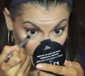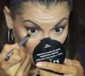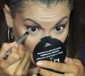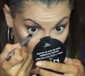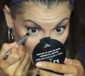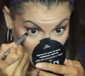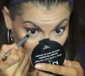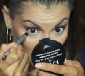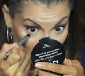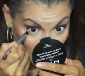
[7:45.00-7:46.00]
To
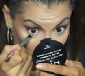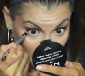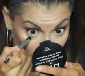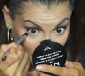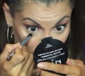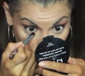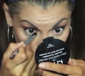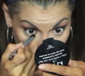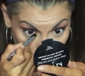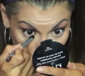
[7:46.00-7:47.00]
tightline, I'm going
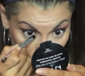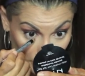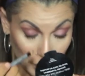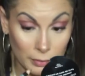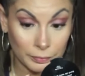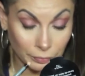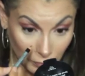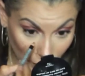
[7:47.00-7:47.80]
to use the same